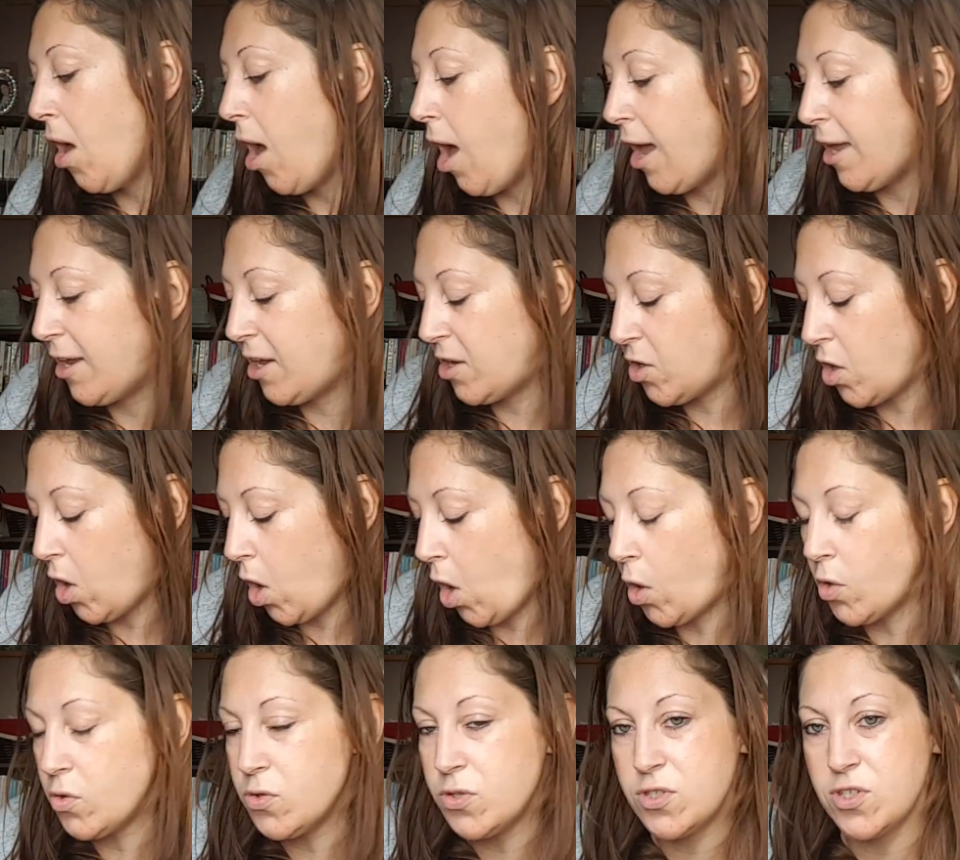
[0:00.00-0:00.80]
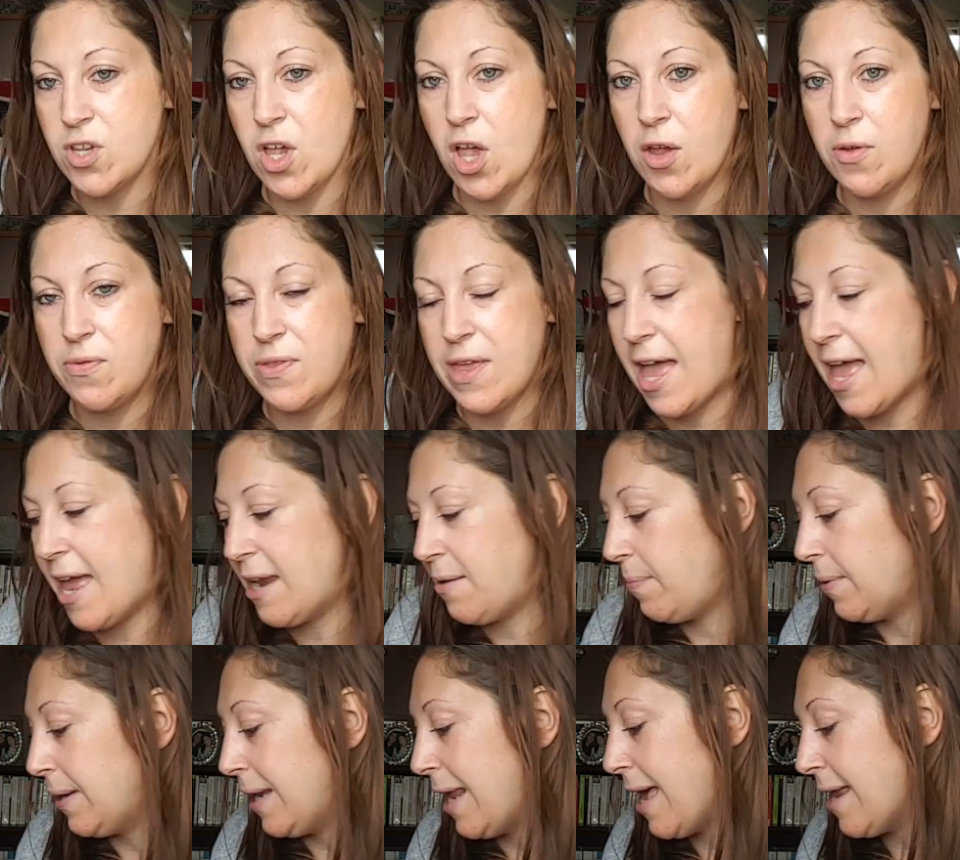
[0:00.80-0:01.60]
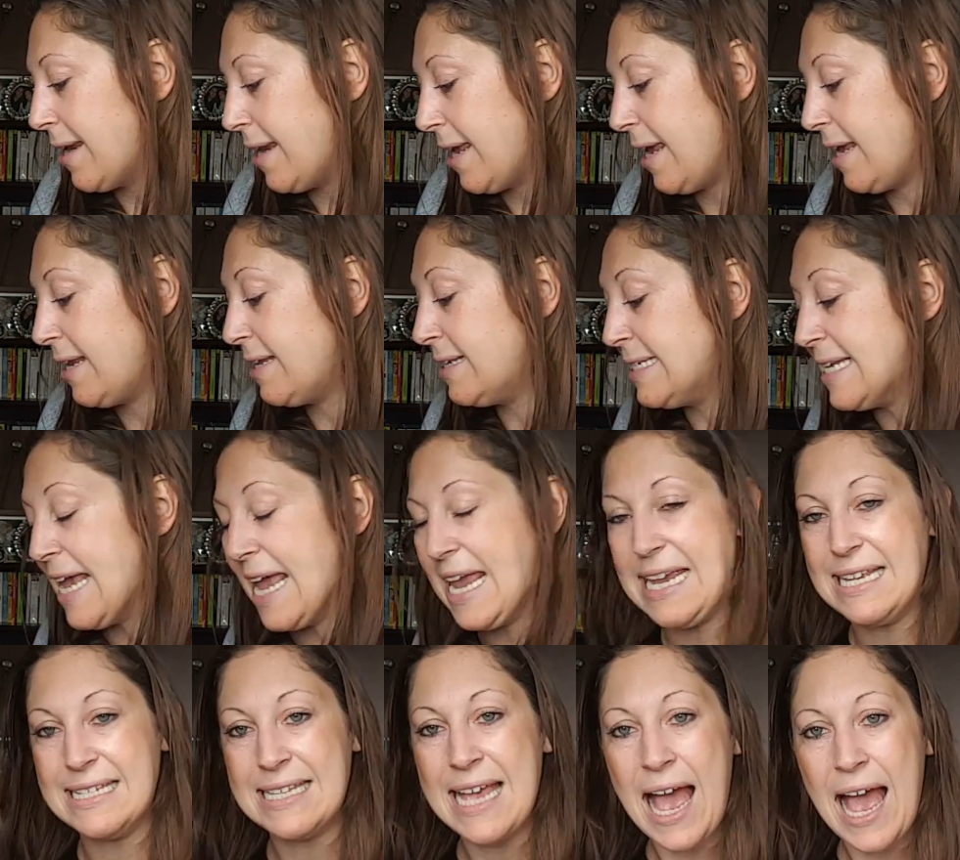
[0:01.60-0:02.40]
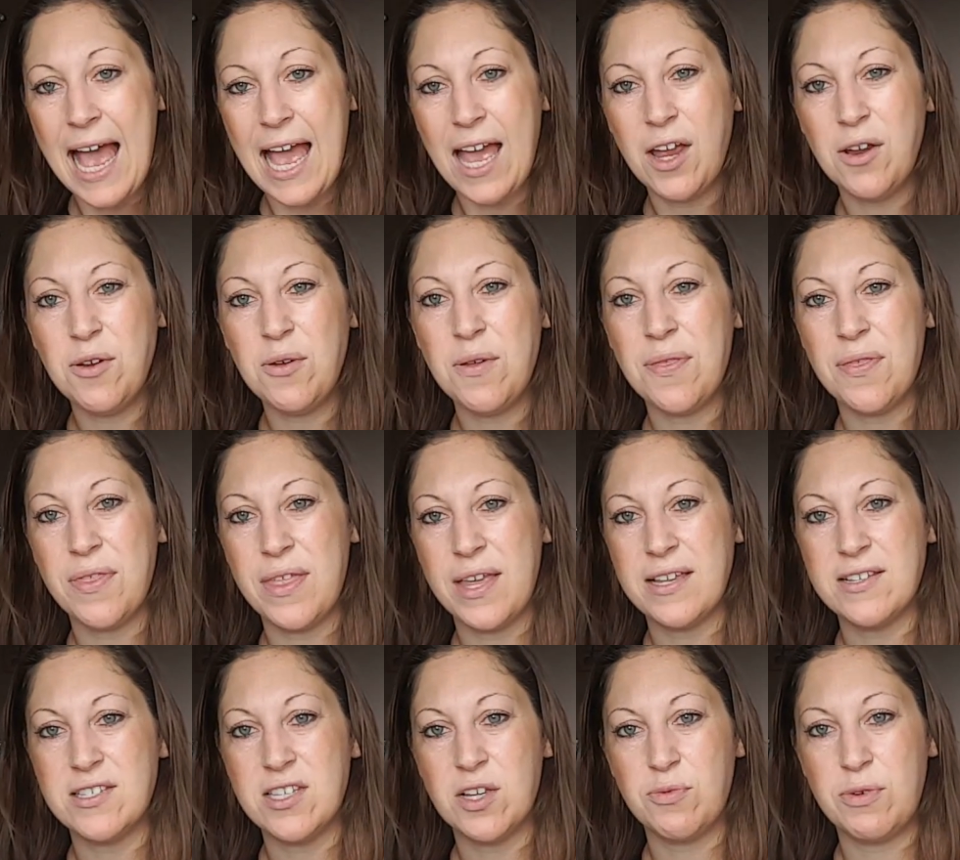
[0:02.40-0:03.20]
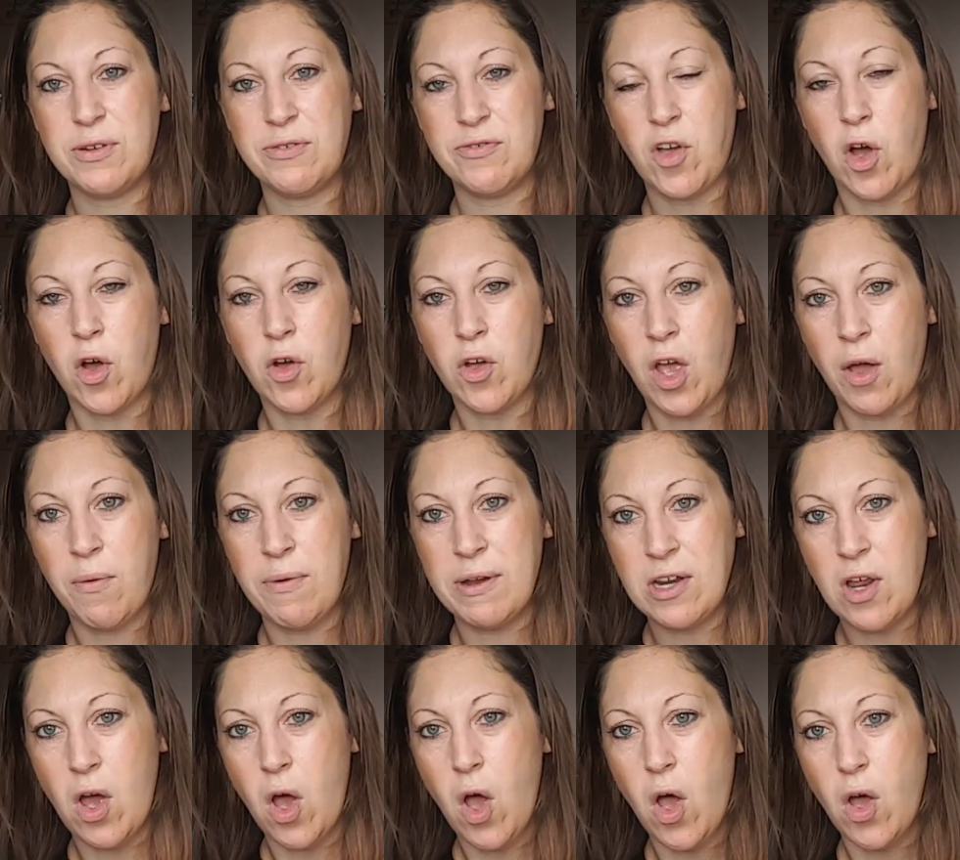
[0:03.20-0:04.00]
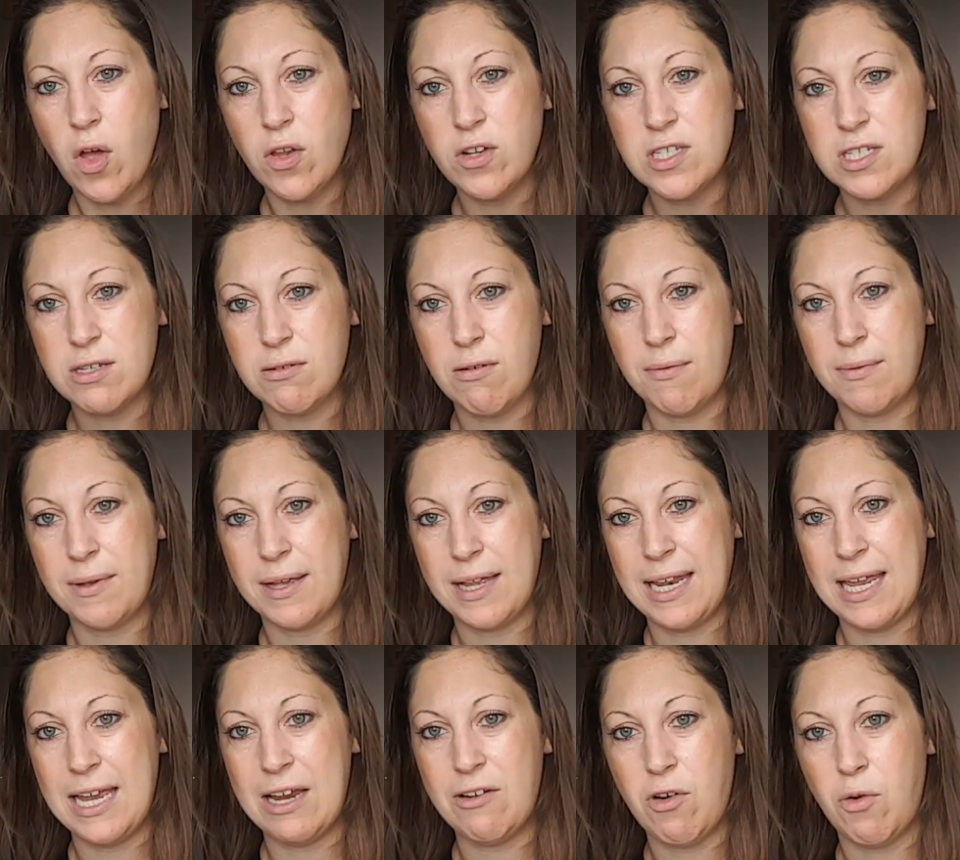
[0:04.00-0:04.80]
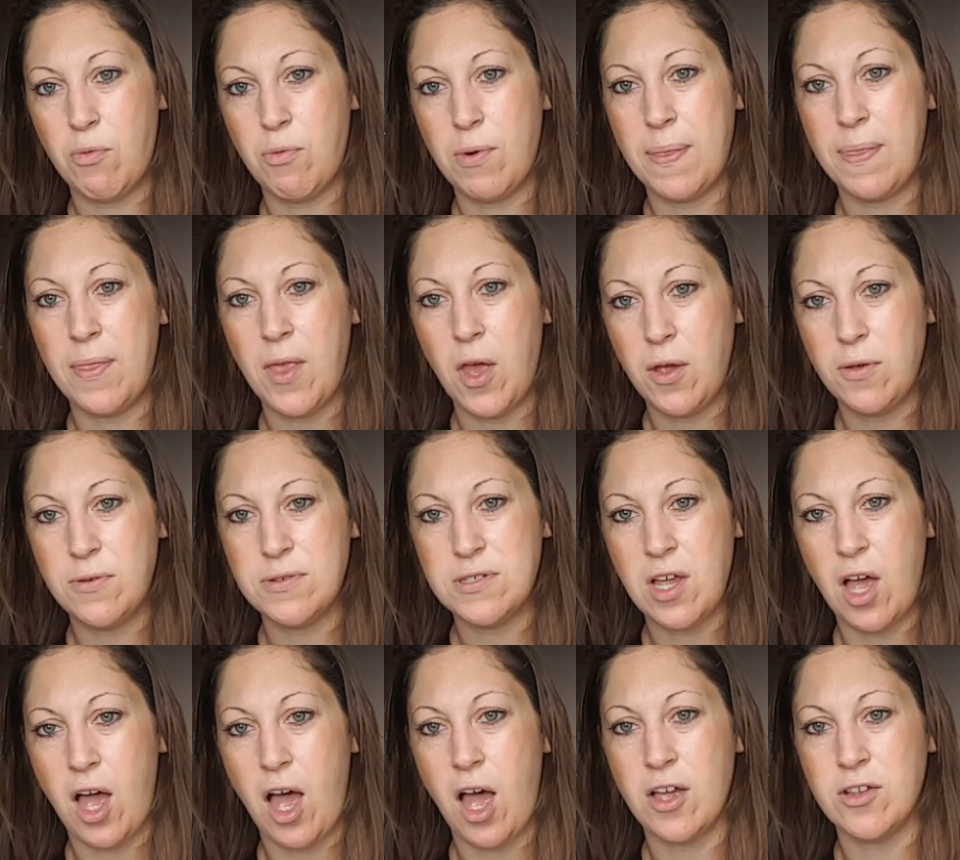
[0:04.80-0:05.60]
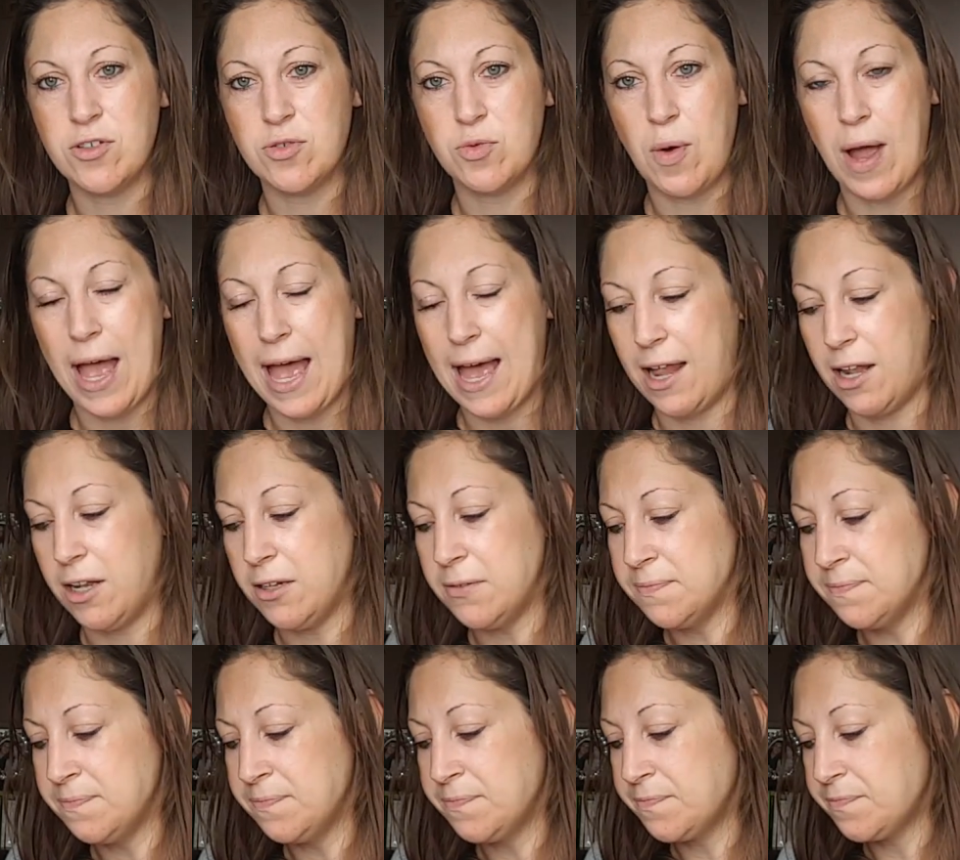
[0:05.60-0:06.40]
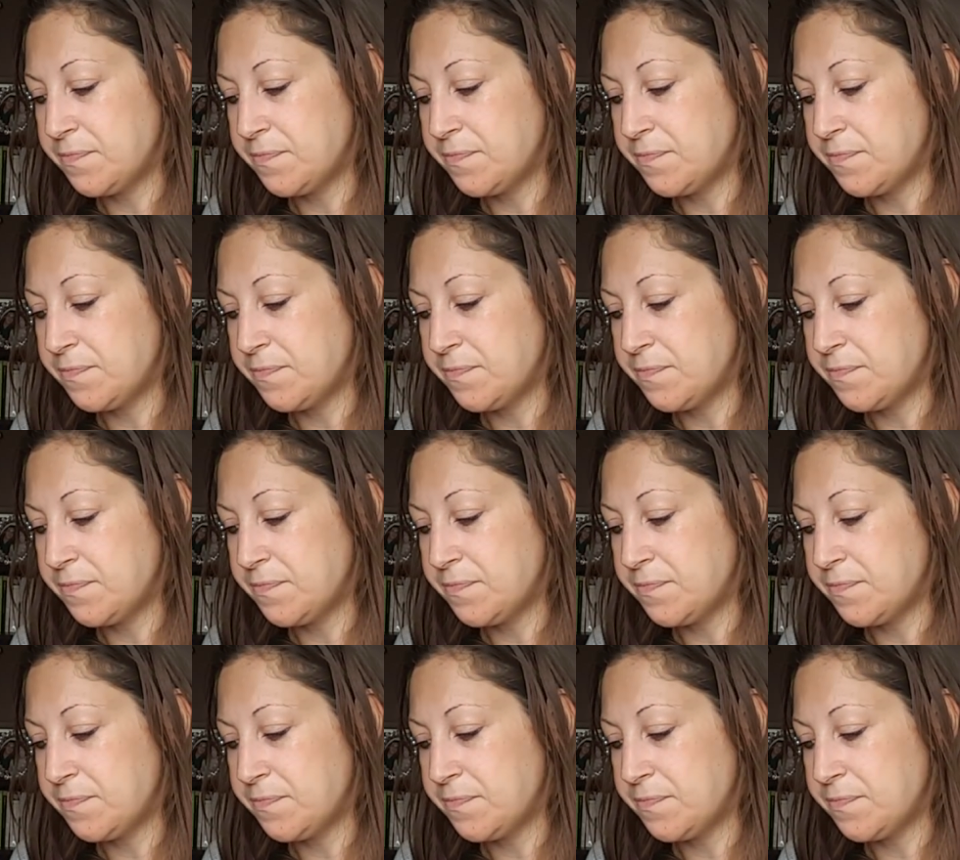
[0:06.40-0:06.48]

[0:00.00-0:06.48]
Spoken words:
I can also then plan in days out and things that we've got going on, so I'm clear on when those are as well.